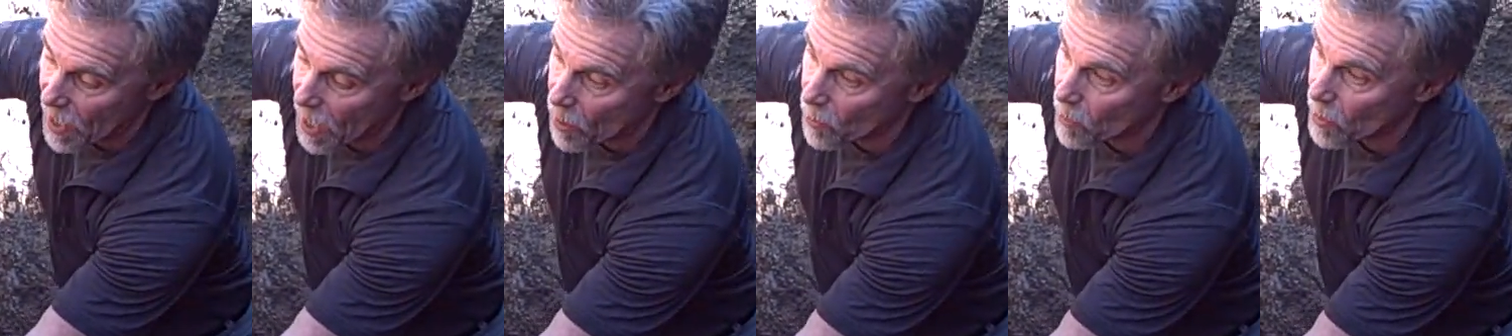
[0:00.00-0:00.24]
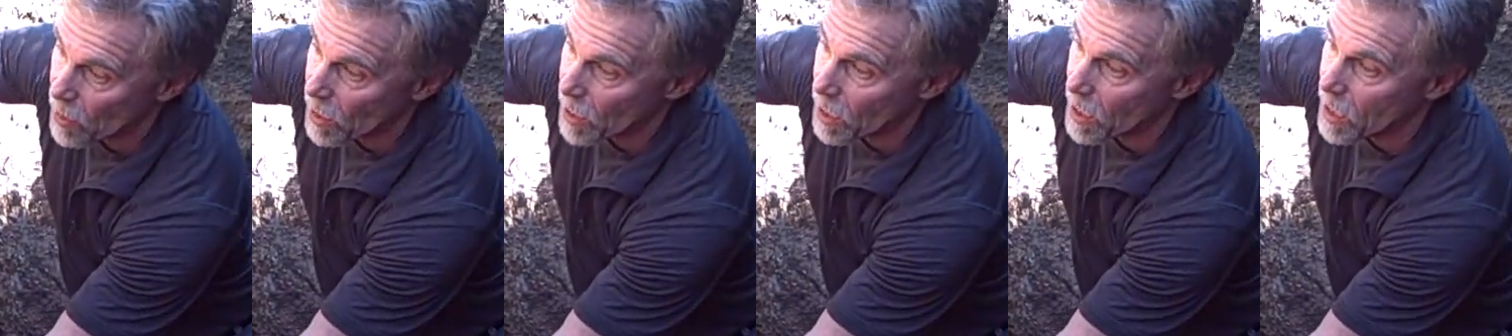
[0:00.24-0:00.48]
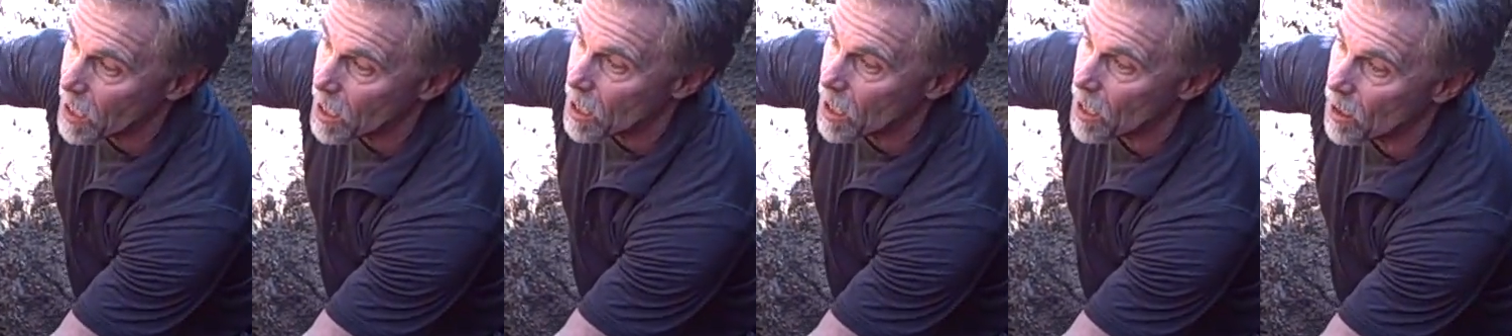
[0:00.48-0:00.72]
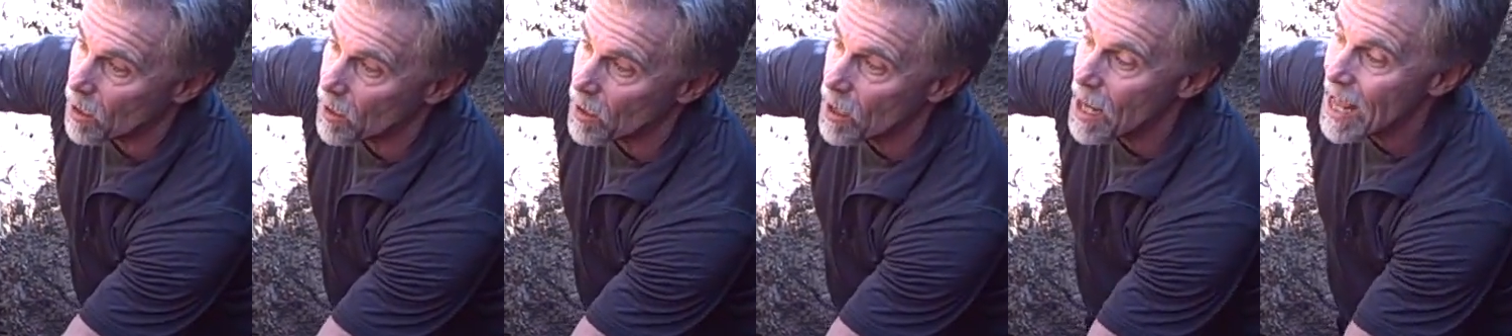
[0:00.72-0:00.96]
area
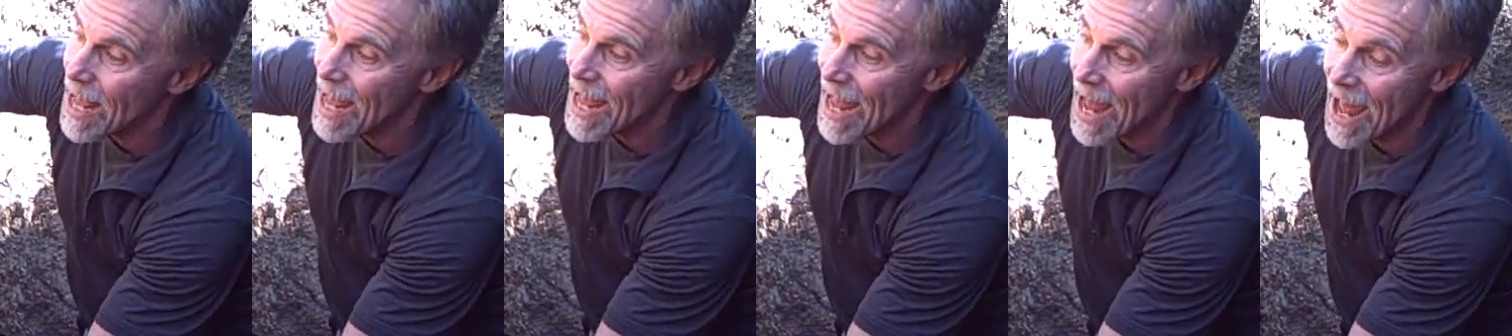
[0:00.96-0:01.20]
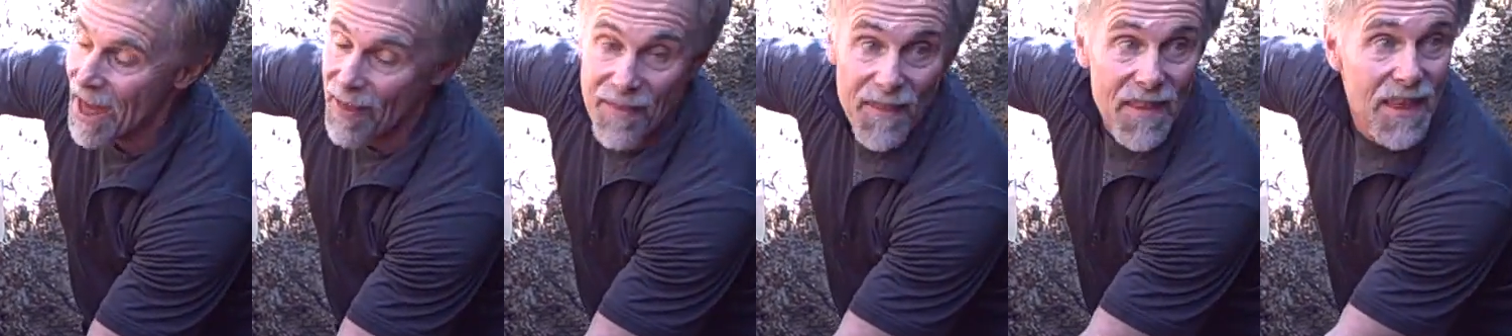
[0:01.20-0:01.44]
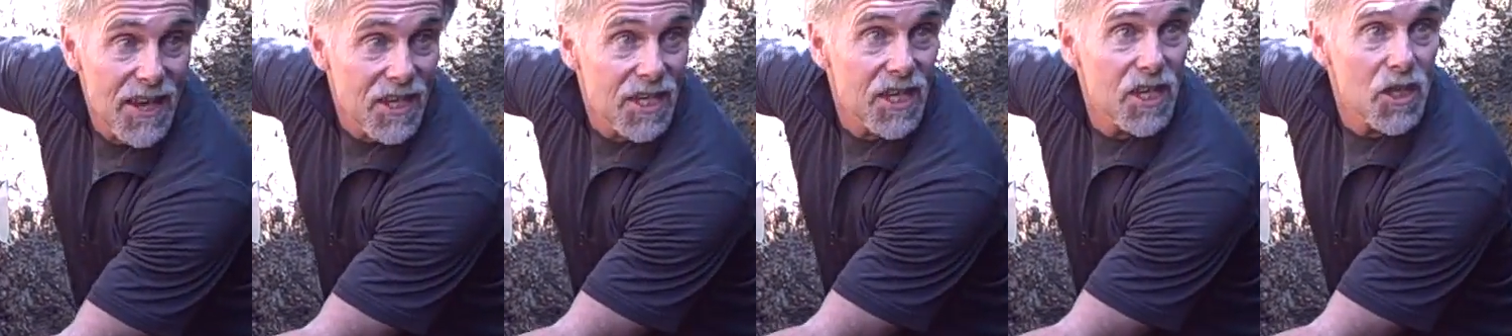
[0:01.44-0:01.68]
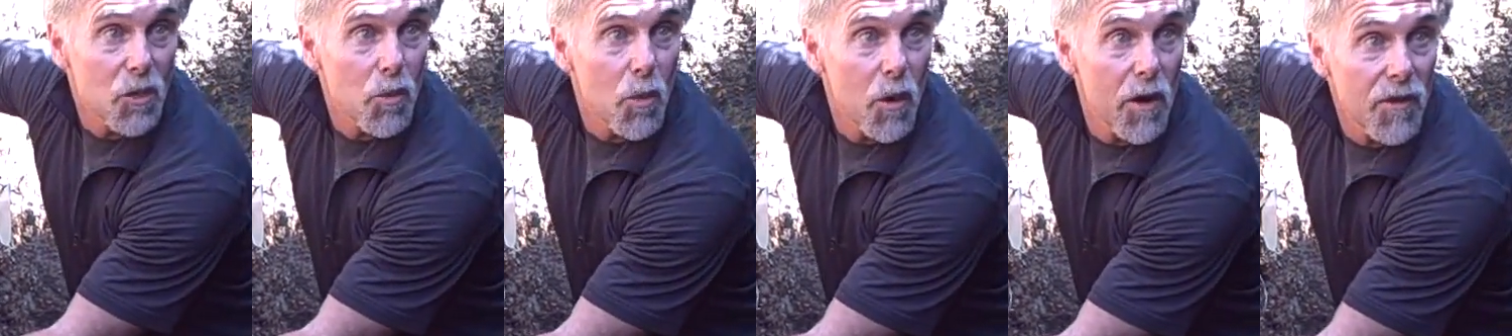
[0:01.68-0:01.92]
here, and this
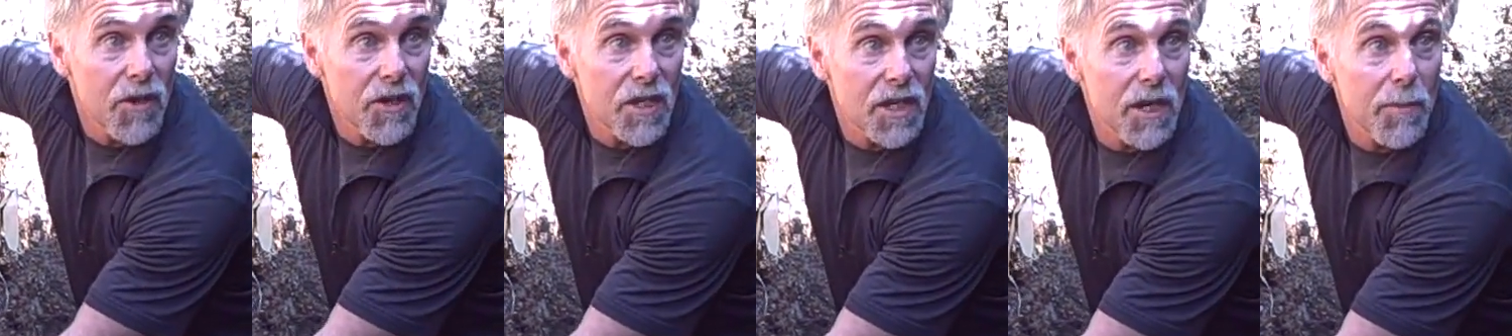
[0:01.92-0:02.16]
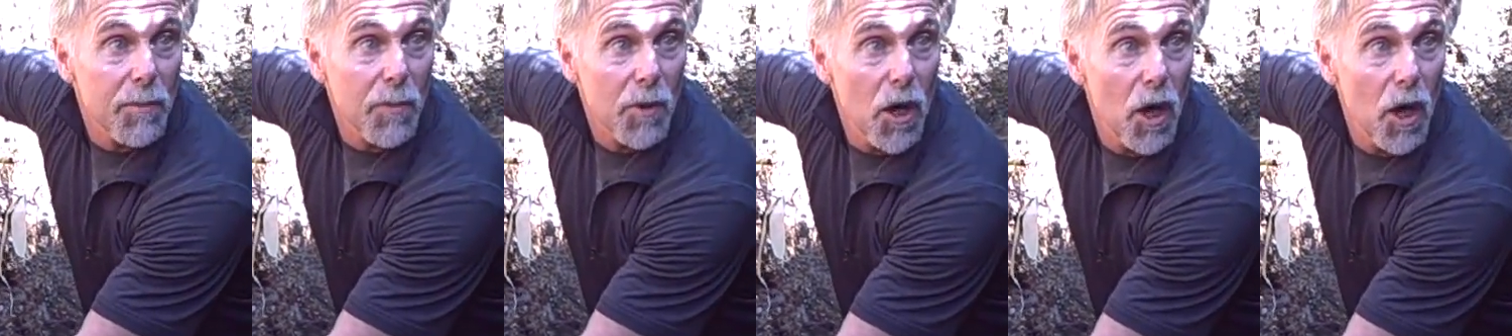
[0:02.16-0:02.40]
is where the zip